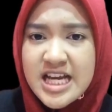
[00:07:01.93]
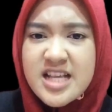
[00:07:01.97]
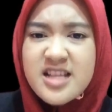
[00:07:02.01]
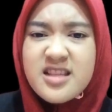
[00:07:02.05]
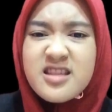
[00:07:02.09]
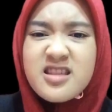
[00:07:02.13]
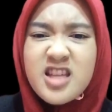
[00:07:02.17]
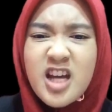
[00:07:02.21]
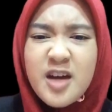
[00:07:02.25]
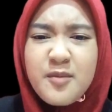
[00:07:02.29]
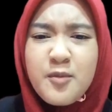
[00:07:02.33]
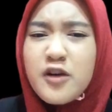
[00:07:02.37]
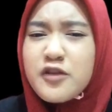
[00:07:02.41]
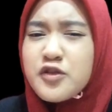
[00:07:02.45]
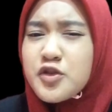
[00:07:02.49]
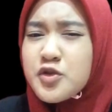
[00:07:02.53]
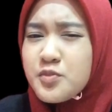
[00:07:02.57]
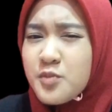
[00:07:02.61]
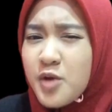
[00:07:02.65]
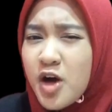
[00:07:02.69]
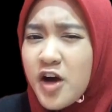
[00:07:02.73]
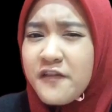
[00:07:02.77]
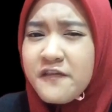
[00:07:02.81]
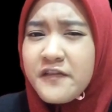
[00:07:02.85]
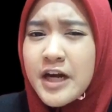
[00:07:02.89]
some of
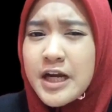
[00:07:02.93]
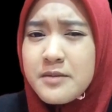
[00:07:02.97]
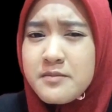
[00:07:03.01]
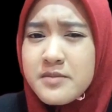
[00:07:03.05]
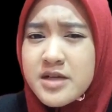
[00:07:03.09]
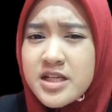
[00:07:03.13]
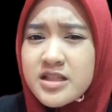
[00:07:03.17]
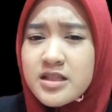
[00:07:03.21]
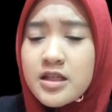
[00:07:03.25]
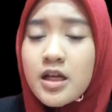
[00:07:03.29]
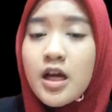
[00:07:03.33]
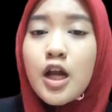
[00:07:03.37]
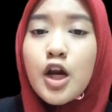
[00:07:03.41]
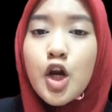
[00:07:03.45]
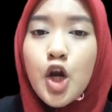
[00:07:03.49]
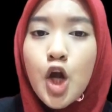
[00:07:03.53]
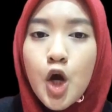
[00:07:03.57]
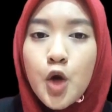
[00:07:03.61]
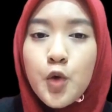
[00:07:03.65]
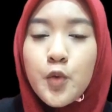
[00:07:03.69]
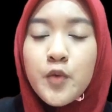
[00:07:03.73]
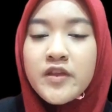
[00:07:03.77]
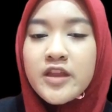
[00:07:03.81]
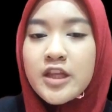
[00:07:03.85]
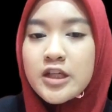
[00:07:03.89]
small fragments
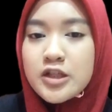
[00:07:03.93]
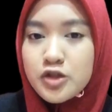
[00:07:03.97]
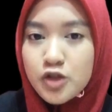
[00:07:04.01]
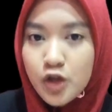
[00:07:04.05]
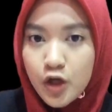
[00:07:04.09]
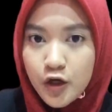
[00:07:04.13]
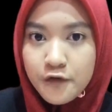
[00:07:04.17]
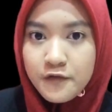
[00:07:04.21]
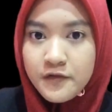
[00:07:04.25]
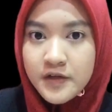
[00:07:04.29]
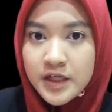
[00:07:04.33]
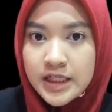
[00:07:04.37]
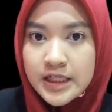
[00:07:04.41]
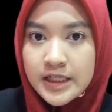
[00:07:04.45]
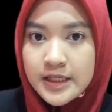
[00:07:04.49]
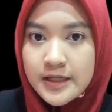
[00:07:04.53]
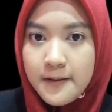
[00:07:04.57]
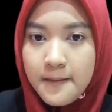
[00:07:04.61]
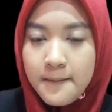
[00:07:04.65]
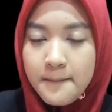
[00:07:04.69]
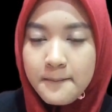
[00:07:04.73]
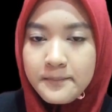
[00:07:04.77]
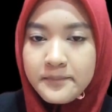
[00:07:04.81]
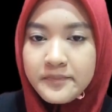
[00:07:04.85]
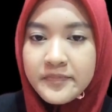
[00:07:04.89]
along with the solvent.
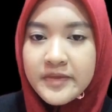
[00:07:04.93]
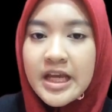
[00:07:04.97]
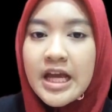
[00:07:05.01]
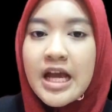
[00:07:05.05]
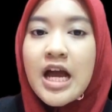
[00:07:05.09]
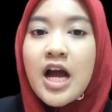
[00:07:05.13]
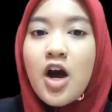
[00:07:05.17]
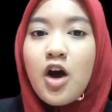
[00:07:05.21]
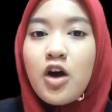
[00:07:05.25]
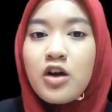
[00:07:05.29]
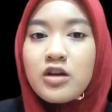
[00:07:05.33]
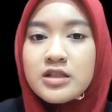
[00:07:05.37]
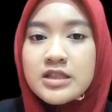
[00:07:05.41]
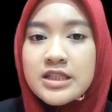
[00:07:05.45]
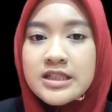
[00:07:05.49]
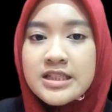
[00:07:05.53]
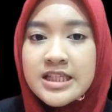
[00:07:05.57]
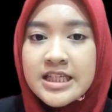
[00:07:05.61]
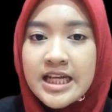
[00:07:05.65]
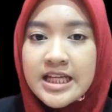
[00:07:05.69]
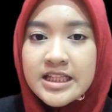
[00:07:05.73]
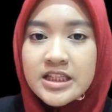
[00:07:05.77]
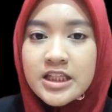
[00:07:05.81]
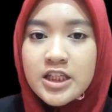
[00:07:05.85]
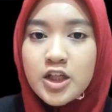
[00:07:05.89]

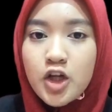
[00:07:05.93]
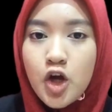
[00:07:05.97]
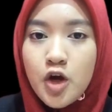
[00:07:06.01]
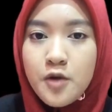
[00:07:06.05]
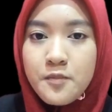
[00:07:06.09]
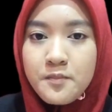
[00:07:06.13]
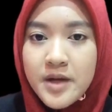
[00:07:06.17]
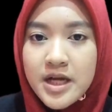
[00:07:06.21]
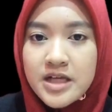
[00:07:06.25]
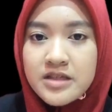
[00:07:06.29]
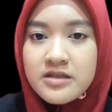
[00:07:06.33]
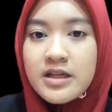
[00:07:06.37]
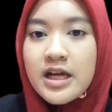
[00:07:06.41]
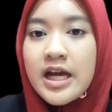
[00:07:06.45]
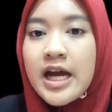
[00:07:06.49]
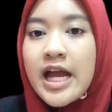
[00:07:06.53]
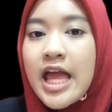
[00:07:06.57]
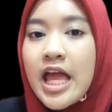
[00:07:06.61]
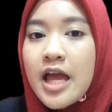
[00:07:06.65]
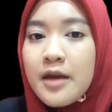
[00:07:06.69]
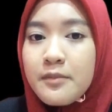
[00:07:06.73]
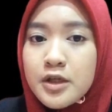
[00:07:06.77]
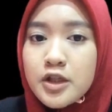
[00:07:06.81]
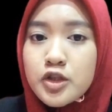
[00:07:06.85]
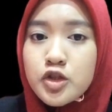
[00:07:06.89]
Oxygenated compounds are
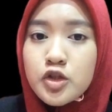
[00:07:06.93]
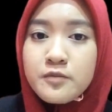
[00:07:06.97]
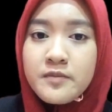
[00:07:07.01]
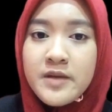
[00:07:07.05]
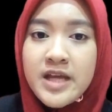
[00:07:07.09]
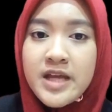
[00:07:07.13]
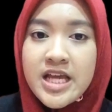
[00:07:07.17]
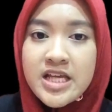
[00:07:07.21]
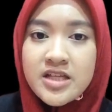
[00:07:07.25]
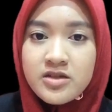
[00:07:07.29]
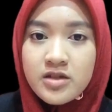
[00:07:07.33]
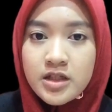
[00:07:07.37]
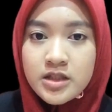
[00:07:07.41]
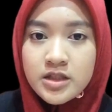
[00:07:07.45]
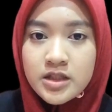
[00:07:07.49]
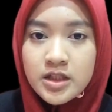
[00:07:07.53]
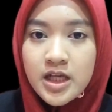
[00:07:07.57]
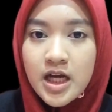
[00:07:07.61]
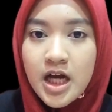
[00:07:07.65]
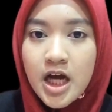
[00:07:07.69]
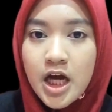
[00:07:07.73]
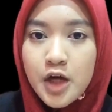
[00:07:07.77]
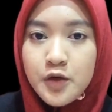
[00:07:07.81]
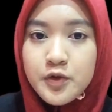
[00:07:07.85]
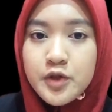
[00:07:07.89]
able to be extracted
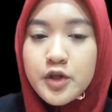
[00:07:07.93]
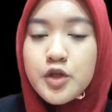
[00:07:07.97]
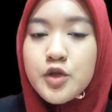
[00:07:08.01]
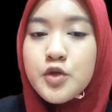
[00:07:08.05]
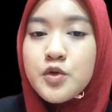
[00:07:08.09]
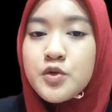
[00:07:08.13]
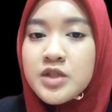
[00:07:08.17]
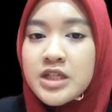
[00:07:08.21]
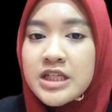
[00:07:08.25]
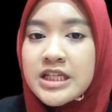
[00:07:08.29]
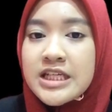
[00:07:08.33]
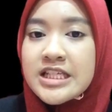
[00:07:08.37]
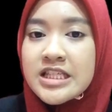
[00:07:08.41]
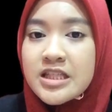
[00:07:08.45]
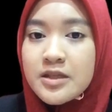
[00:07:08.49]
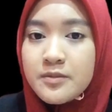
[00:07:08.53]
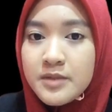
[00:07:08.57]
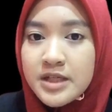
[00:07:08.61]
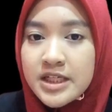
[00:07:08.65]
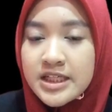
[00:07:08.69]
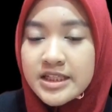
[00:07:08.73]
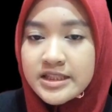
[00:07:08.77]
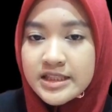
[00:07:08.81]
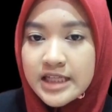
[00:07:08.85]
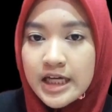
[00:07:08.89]
out using
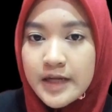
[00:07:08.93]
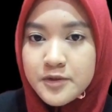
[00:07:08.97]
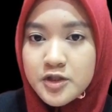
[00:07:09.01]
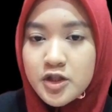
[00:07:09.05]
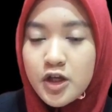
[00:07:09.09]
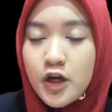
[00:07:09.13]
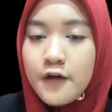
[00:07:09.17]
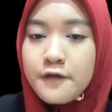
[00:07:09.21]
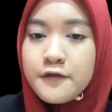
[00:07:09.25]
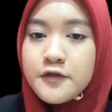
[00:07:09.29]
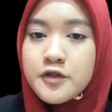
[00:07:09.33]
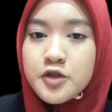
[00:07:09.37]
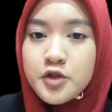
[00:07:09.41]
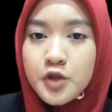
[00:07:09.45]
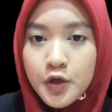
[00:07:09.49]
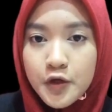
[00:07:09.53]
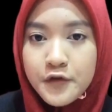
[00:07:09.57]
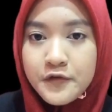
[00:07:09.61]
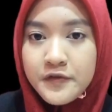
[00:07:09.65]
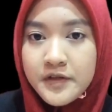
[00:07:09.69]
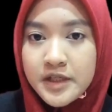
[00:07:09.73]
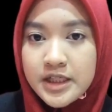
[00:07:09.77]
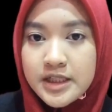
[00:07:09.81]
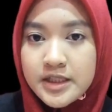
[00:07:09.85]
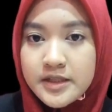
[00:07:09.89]
dissimilar types of
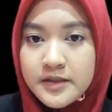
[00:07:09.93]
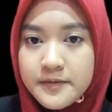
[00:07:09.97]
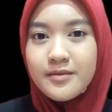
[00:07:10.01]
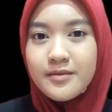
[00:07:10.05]
solvent.